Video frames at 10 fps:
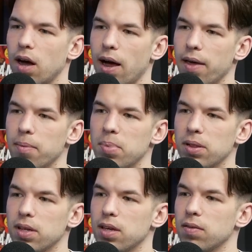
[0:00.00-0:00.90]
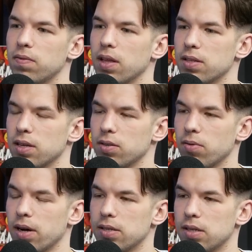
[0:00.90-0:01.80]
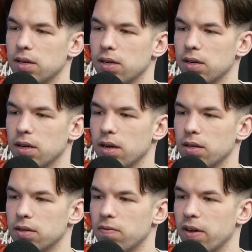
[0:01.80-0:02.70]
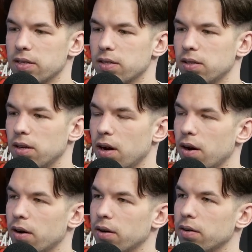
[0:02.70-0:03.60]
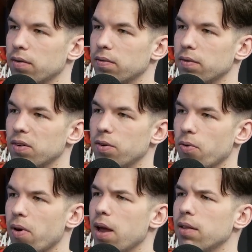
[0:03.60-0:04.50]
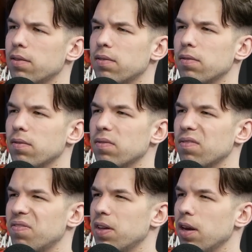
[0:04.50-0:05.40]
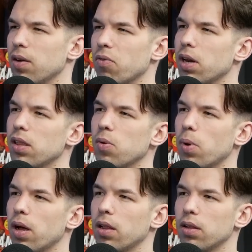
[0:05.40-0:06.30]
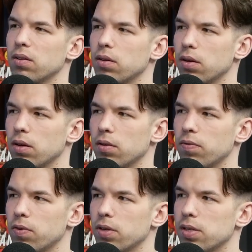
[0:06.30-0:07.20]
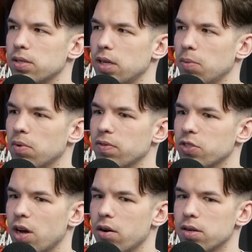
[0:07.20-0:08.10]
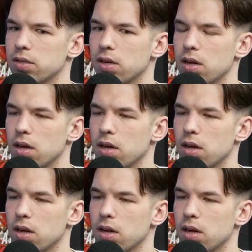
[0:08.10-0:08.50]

I believe that Satoransky and Vesely are great, fitting really well for this team with Sharas.